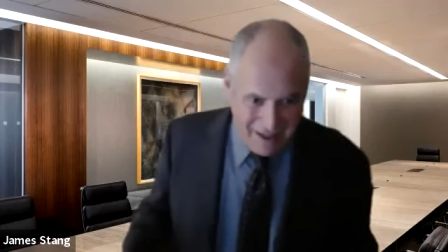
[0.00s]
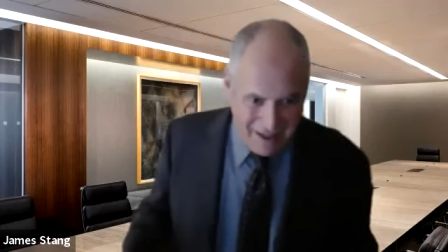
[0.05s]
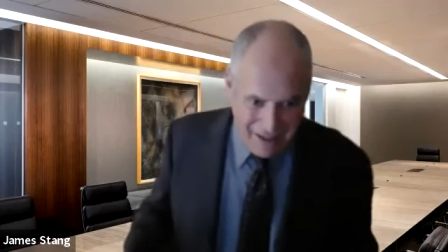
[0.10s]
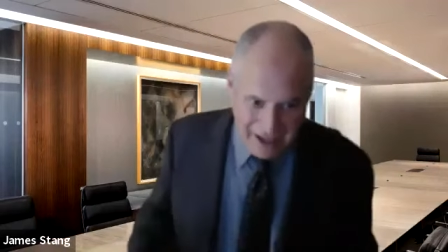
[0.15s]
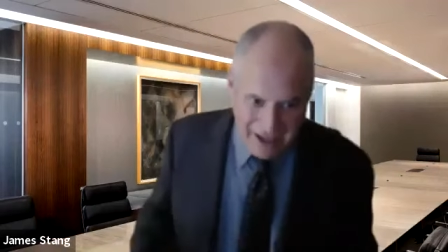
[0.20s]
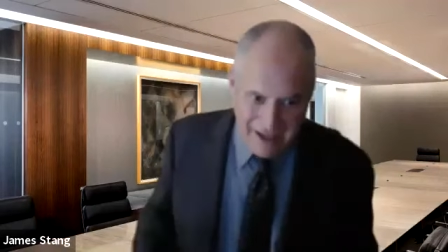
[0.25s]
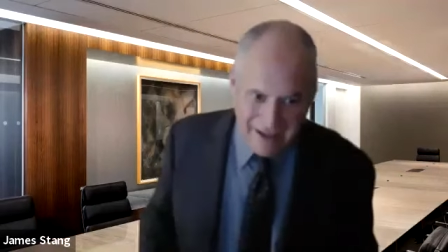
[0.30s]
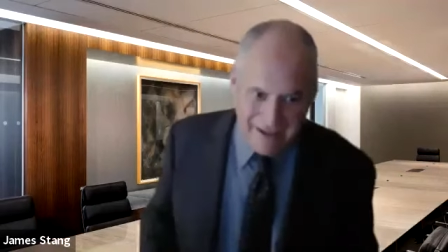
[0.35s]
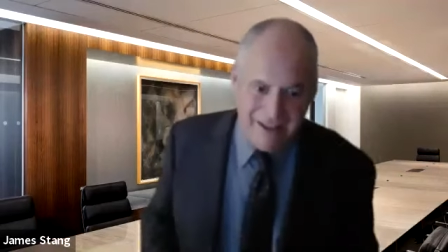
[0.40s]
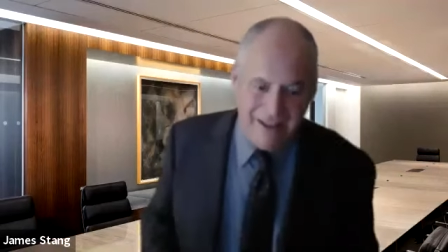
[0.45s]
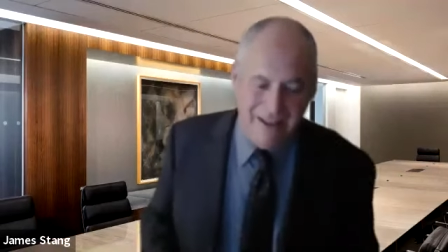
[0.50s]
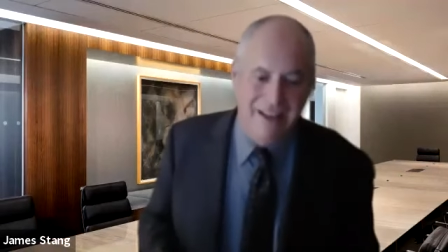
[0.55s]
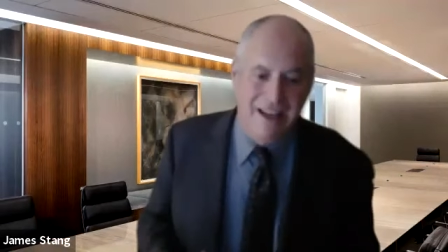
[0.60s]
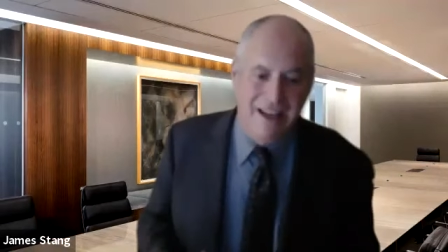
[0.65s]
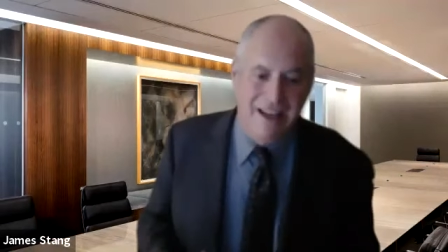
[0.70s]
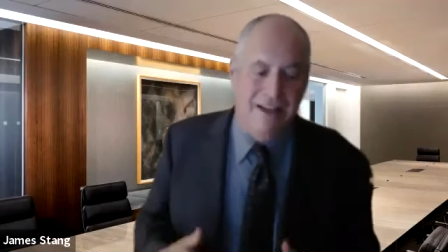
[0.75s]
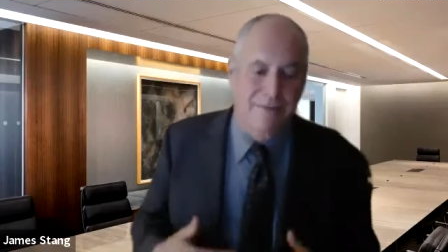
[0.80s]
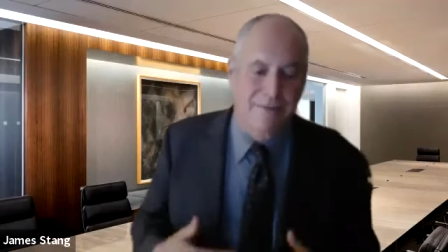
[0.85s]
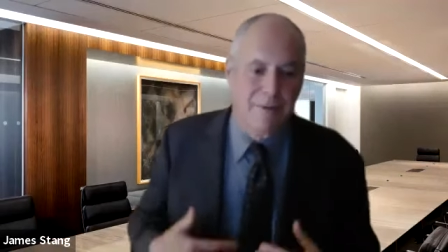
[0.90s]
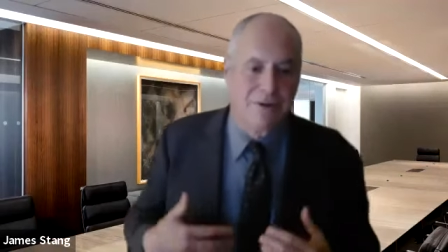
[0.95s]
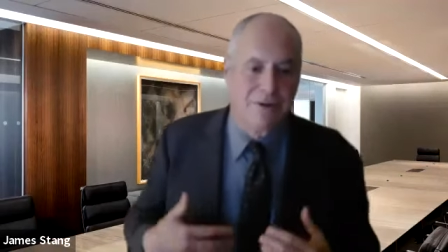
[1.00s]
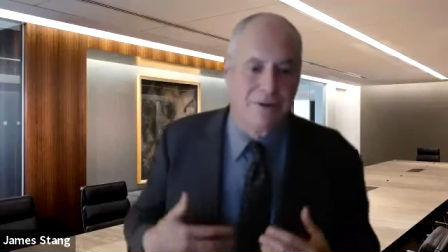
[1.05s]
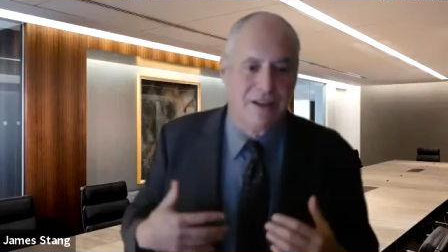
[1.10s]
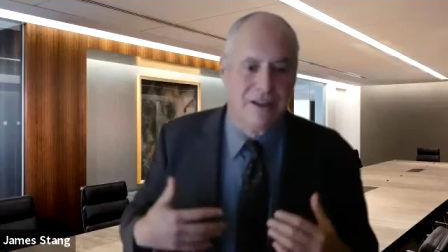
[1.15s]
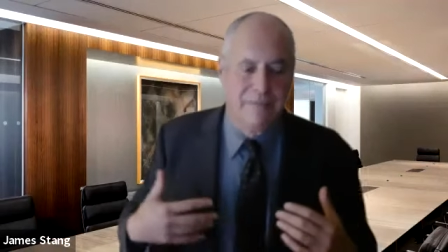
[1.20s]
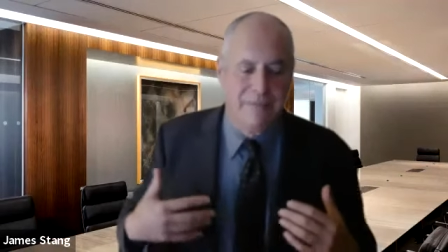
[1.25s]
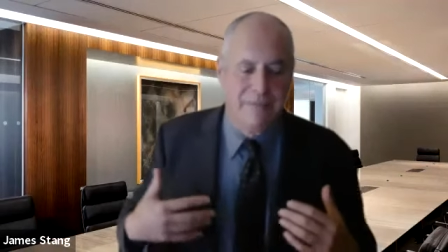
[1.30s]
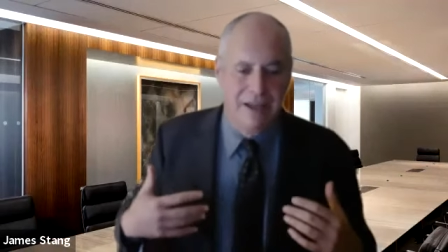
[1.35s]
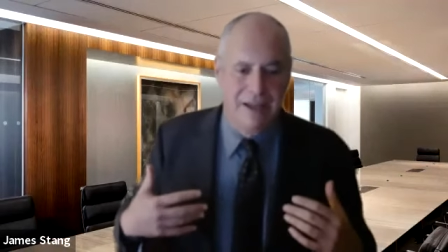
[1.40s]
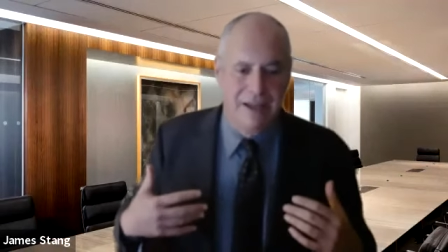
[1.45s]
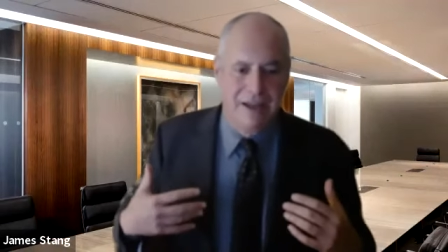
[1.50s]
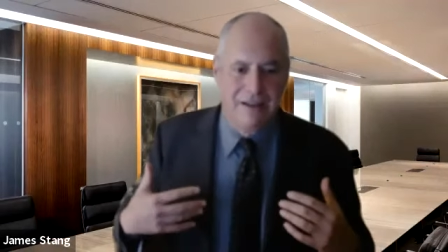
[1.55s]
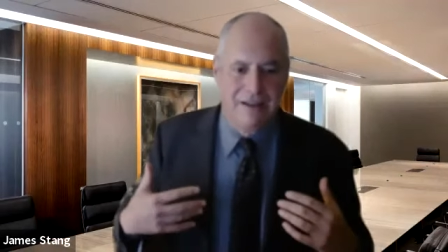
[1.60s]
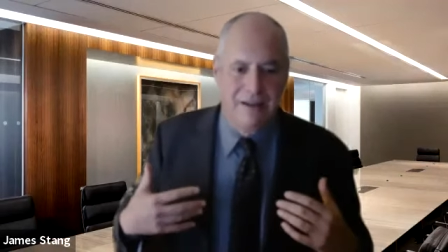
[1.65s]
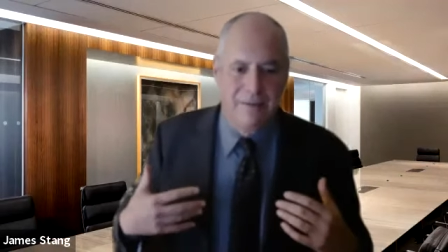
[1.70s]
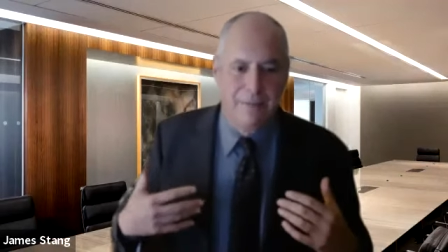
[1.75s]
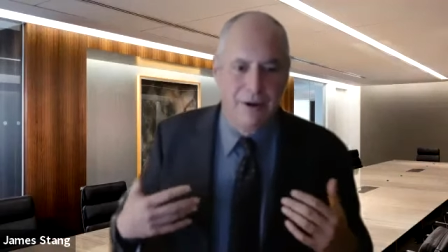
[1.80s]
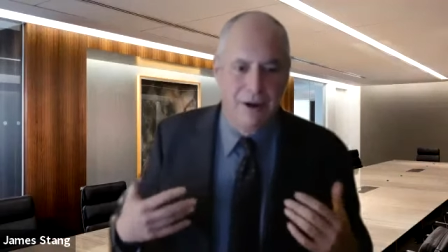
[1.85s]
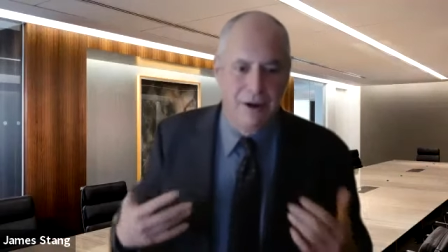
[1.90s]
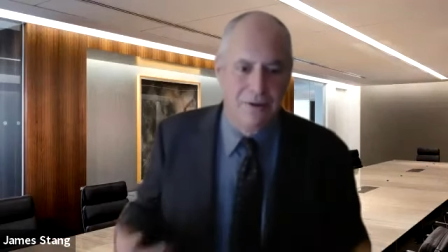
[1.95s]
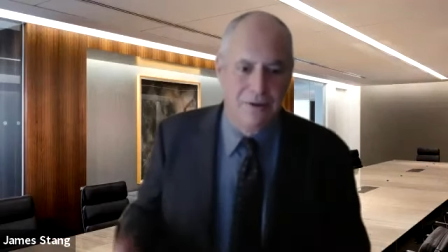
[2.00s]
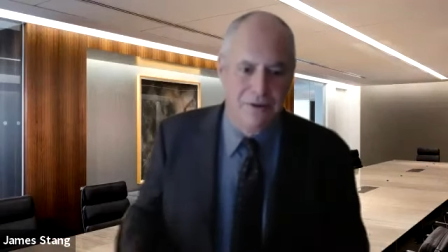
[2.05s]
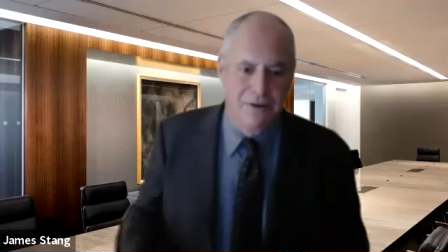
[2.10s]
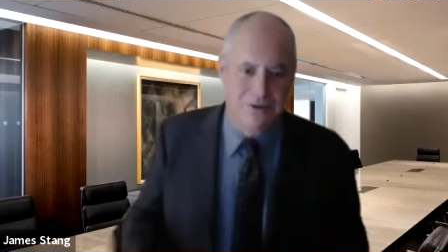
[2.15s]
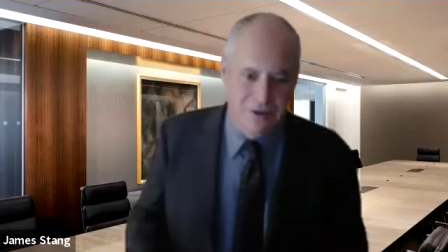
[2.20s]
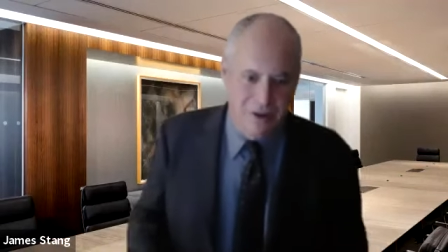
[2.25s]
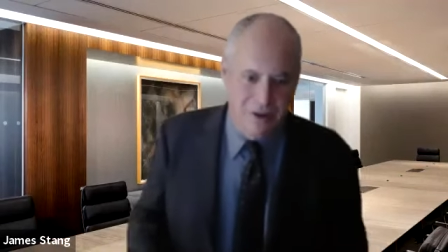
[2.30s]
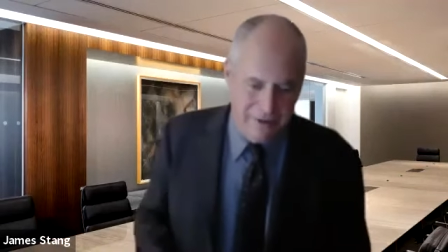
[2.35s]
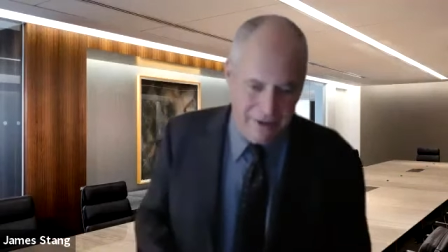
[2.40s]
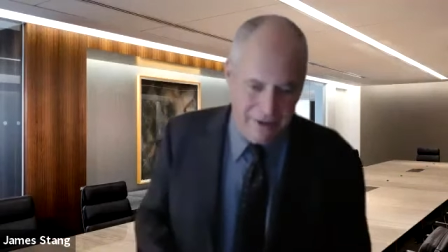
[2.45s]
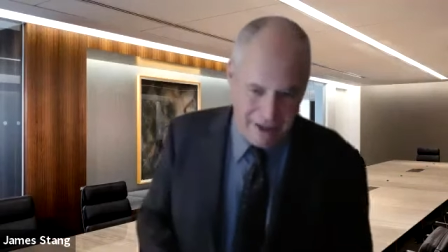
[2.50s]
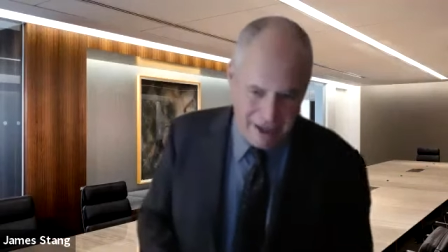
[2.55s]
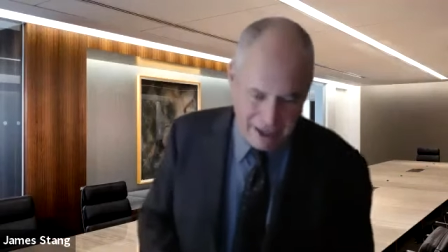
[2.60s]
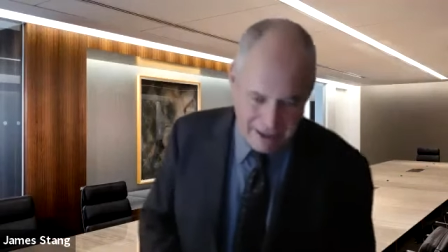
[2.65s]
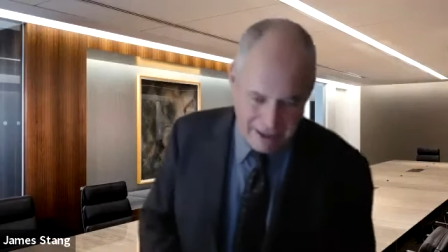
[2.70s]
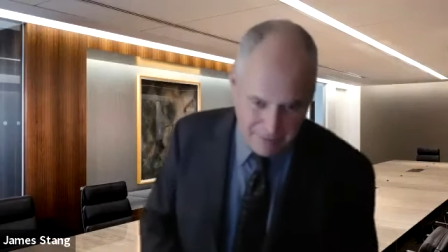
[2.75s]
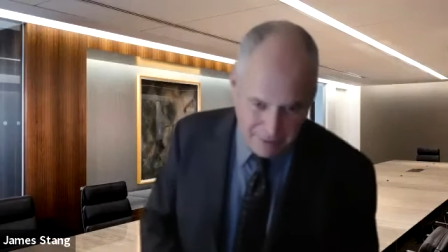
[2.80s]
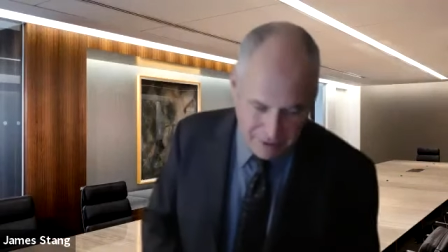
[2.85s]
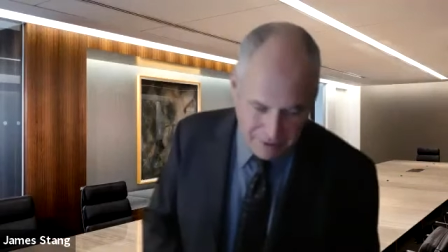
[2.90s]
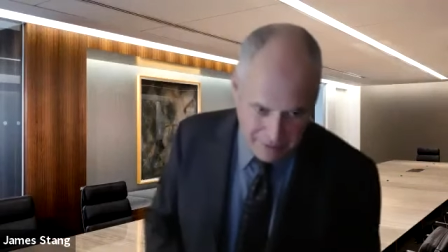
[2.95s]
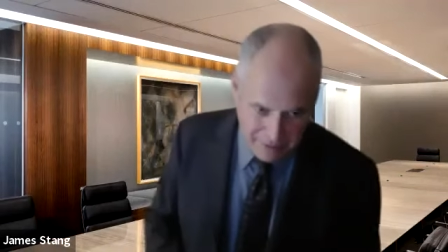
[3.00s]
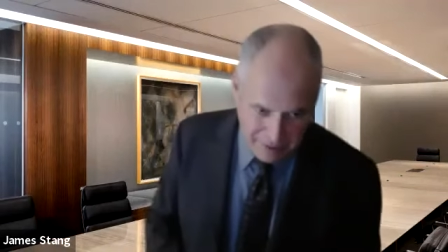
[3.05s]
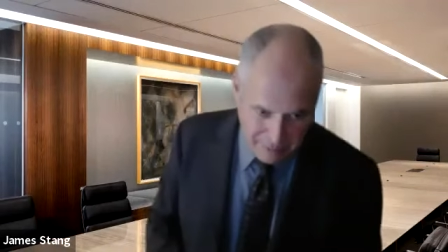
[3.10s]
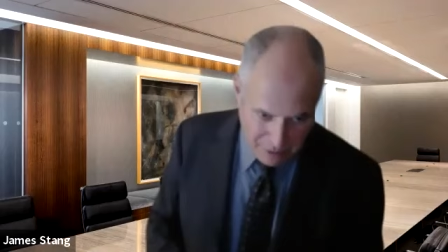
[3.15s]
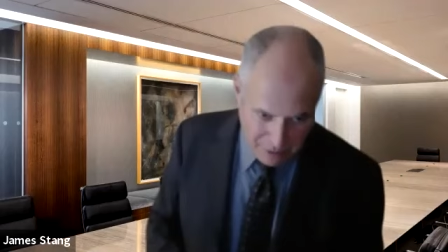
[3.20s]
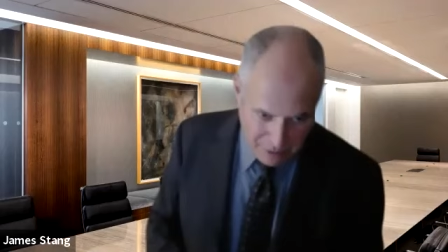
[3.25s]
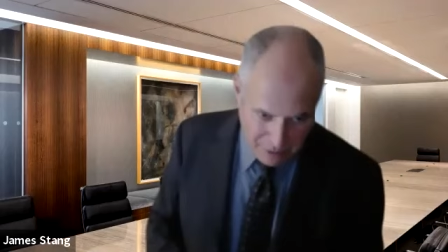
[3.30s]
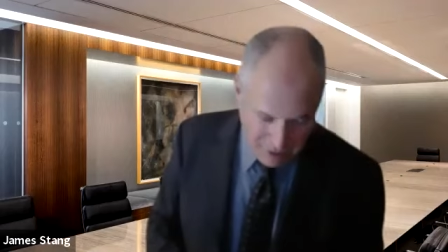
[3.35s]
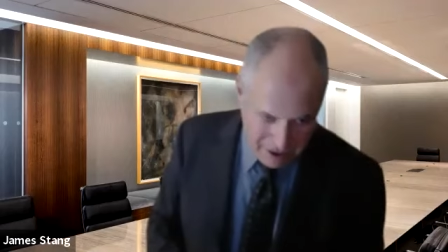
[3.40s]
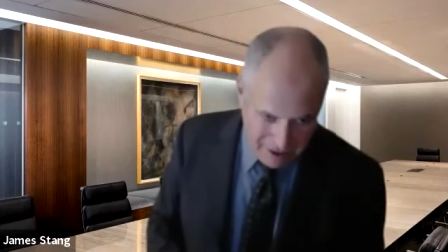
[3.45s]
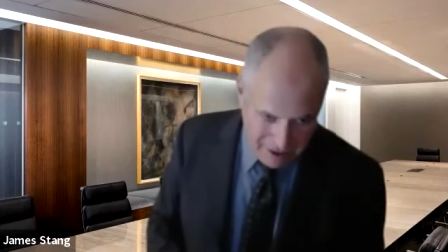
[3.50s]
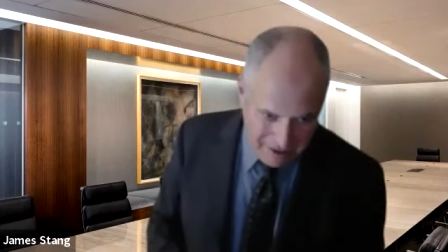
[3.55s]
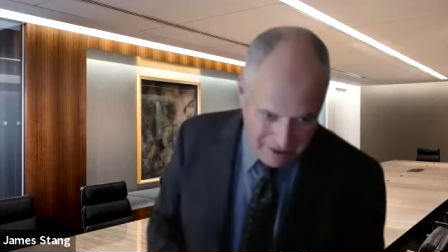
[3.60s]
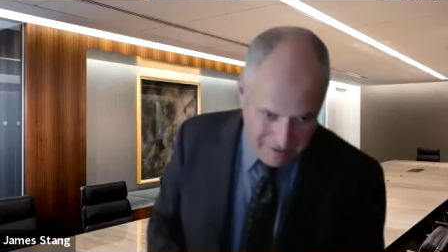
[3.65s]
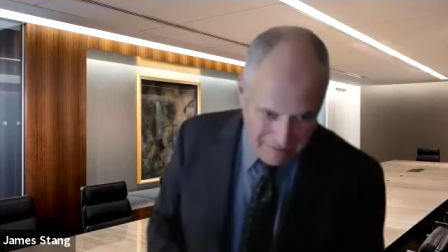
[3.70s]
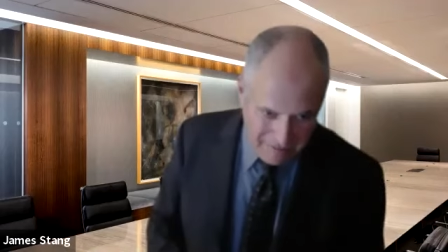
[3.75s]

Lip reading: And then the experts can be deposed over the expert report.